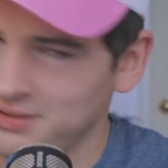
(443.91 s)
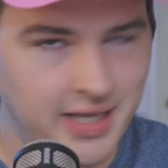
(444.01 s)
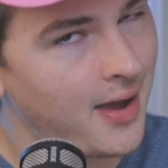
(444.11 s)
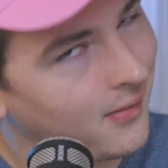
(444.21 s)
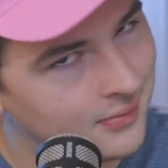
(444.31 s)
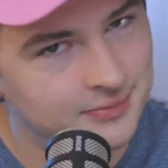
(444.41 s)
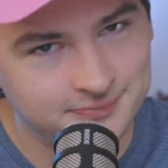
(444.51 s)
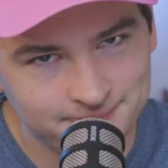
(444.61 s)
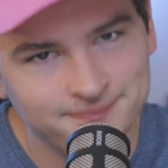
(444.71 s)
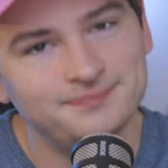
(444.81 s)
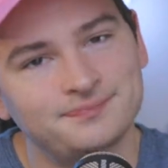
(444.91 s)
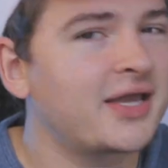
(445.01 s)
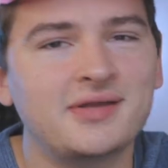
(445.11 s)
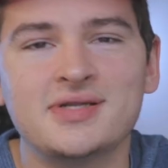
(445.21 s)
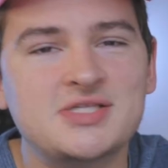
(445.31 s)
Yeah.
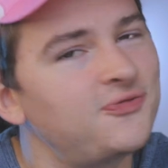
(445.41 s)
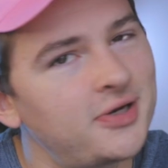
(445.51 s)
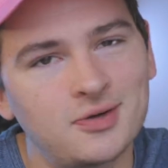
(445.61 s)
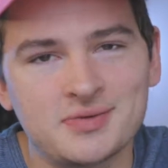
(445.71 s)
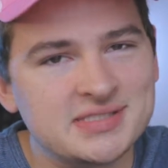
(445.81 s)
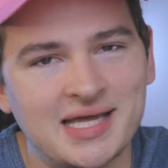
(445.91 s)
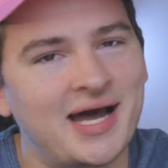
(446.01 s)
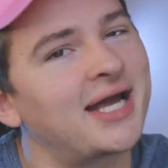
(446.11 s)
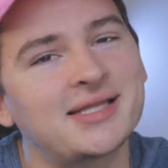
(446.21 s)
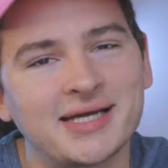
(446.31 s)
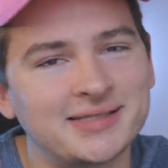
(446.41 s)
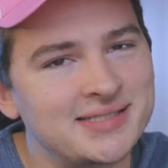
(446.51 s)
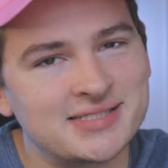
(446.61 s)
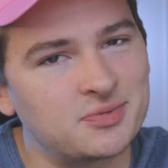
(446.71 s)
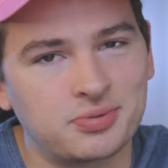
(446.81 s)
Again, this video was to highlight
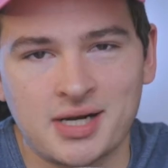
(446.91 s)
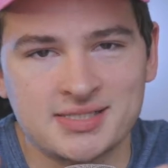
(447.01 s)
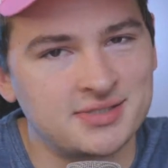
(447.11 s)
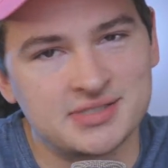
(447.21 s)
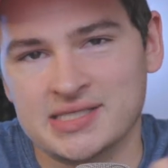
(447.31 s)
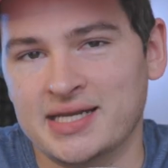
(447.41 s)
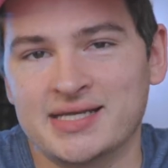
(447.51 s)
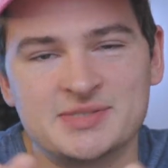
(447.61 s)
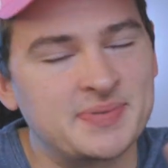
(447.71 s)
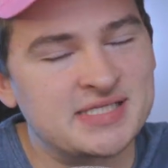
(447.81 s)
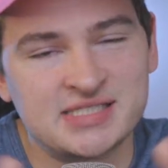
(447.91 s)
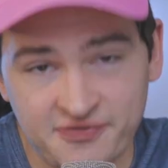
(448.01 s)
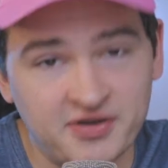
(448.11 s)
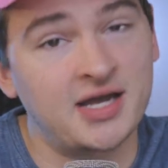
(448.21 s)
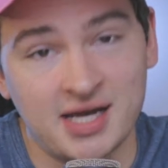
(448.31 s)
these compressors in a
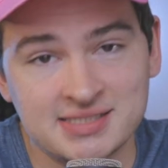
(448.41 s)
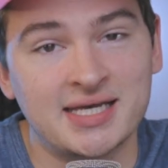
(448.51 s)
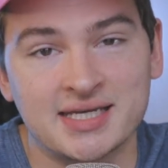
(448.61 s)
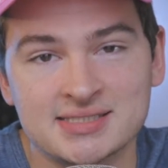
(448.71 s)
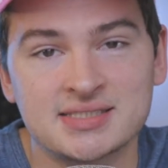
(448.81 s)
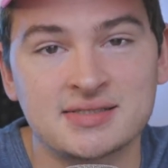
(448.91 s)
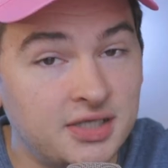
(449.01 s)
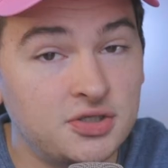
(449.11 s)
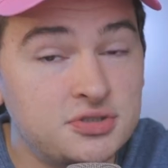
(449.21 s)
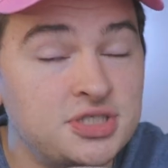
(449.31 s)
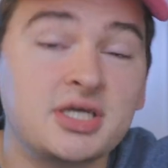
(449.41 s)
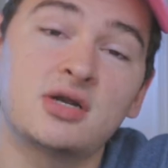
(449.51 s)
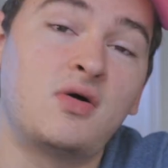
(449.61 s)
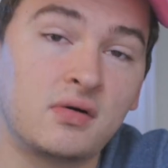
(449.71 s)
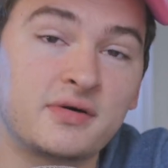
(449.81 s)
specific context, and you should
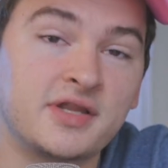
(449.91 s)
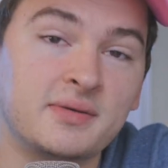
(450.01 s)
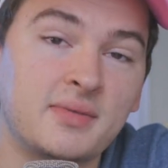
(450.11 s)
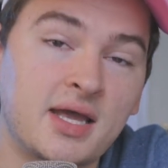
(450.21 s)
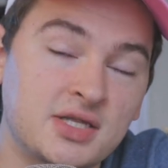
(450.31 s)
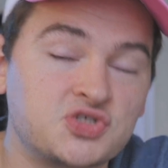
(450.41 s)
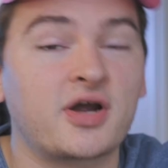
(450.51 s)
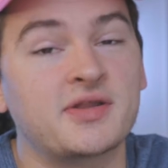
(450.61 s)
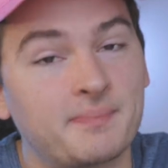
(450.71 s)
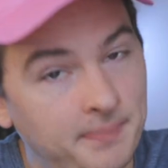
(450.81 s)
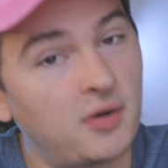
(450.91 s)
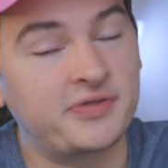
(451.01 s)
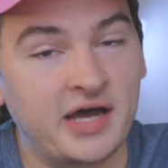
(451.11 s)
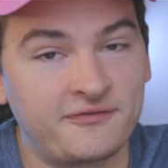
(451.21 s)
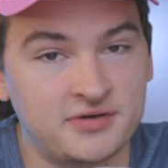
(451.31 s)
get a hold of them and try them
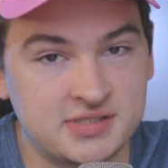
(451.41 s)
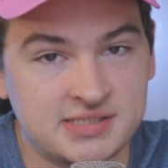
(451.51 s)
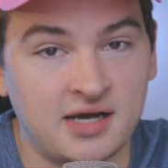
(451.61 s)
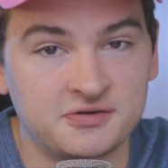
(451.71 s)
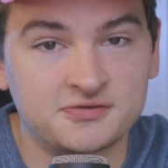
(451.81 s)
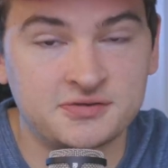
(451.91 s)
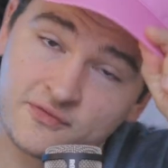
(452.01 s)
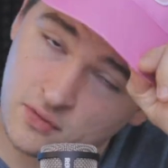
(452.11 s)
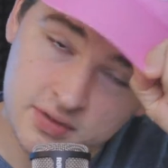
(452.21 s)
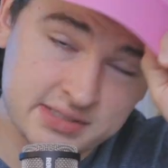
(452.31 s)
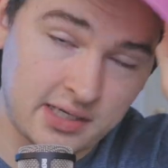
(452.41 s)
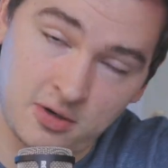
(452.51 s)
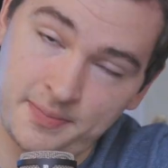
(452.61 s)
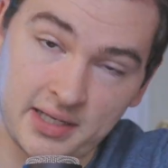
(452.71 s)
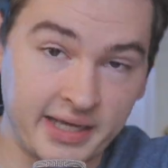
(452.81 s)
both out for yourself. Of course, I
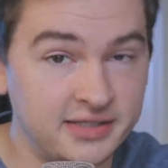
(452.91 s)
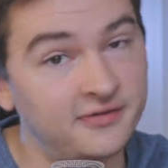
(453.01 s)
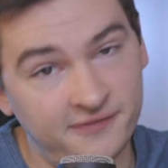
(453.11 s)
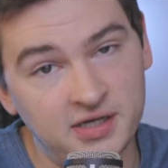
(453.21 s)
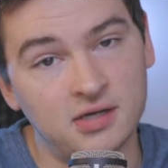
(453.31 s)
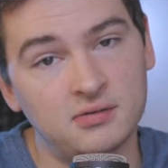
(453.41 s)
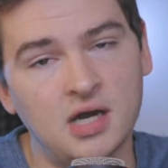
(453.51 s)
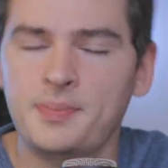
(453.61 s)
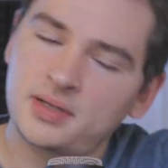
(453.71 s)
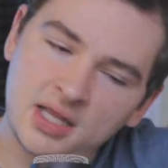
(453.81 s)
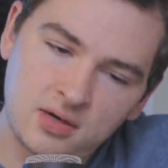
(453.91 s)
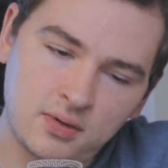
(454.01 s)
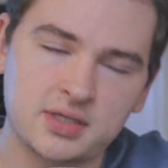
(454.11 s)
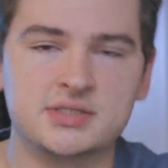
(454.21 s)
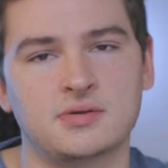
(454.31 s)
hope you liked the video. I put a lot of
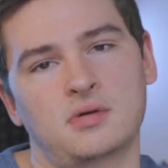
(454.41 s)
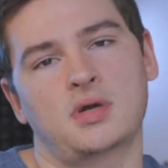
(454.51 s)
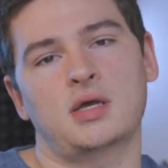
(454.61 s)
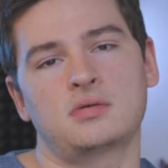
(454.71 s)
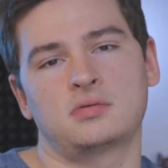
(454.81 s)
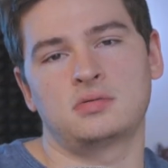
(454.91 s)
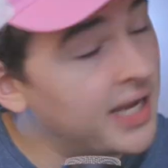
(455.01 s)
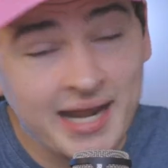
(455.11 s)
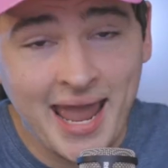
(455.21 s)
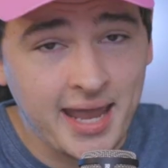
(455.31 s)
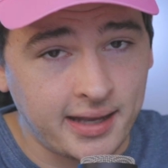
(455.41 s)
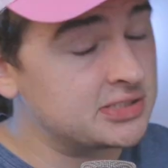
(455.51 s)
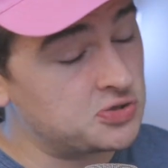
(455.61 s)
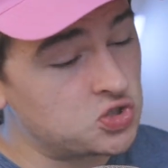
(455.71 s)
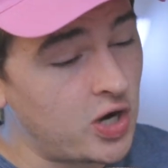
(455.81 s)
work into it, okay? And hey,
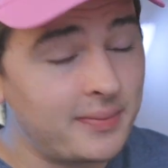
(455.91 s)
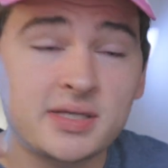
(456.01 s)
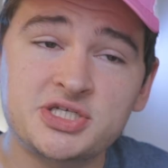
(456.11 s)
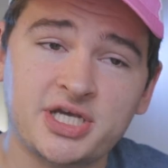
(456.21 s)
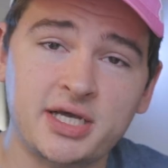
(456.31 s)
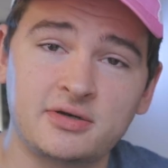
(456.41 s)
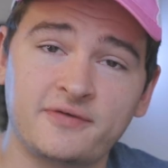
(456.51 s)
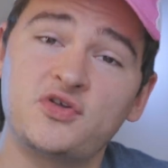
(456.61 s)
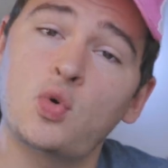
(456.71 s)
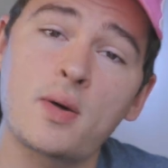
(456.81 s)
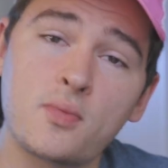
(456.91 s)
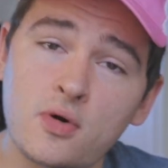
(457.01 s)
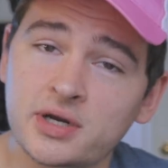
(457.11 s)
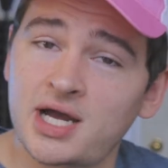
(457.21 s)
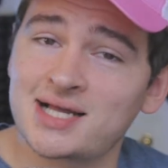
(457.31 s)
subscribe to the channel if you want
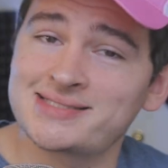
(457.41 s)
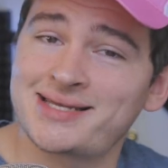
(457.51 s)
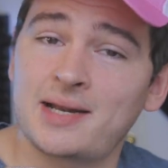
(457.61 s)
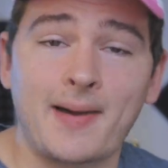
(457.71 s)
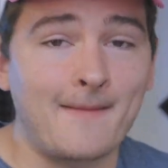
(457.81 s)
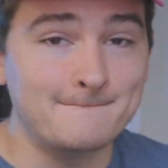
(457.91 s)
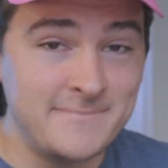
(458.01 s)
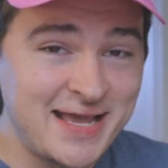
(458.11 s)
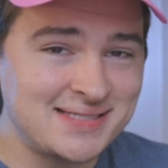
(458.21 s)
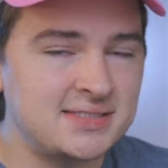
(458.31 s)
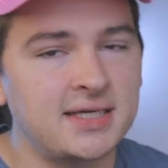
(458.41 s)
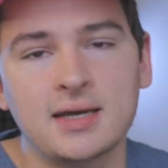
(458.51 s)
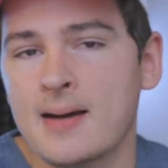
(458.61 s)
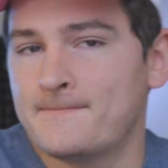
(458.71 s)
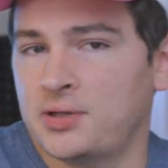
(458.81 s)
more content about
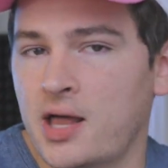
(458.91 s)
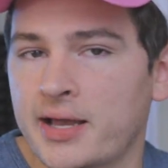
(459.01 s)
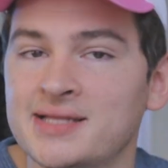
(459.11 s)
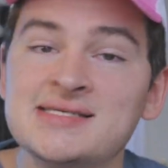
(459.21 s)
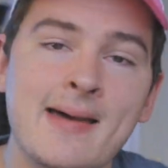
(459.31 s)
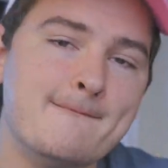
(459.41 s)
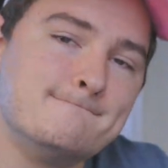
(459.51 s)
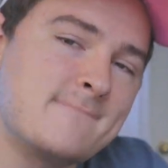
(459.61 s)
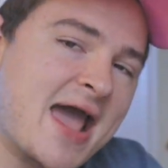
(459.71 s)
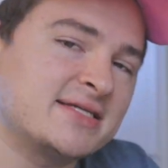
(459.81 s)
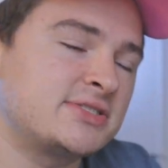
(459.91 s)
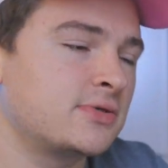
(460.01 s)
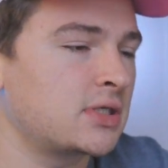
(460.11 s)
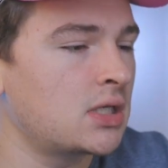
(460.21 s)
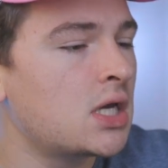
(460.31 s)
mixing, plugins,
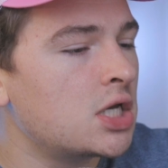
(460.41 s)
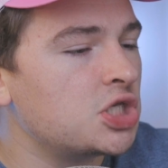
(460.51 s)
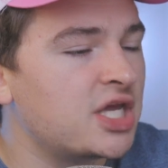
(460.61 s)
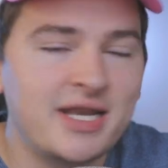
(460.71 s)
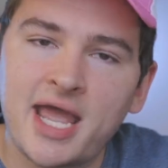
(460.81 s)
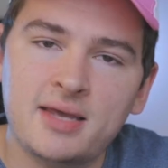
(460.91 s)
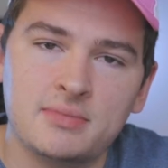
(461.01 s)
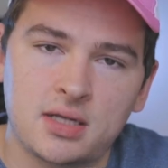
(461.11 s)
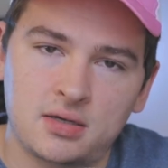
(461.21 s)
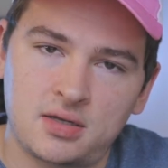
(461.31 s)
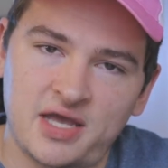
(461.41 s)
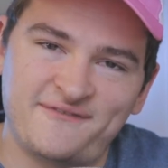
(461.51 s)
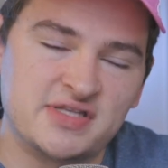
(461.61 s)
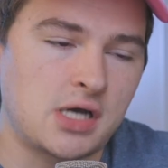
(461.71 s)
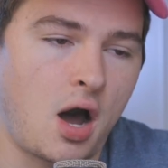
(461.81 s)
mastering, you name it.
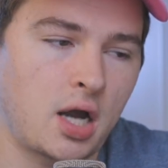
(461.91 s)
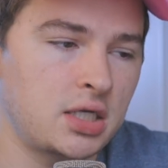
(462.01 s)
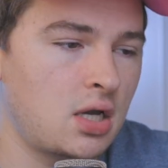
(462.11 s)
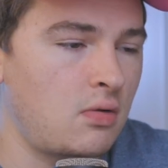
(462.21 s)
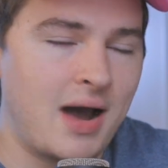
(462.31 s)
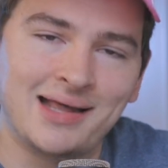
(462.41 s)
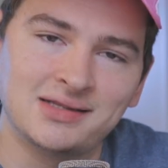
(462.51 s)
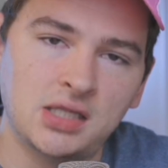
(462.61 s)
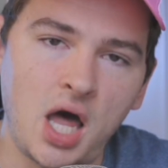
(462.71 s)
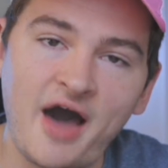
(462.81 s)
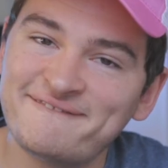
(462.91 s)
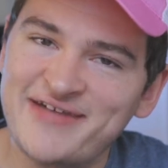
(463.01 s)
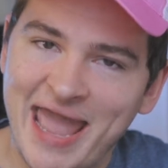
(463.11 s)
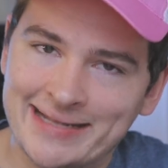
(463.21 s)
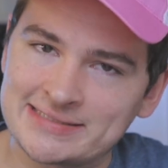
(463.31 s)
If it's audio, I
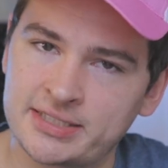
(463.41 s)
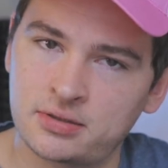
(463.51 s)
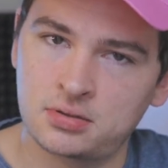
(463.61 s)
love it.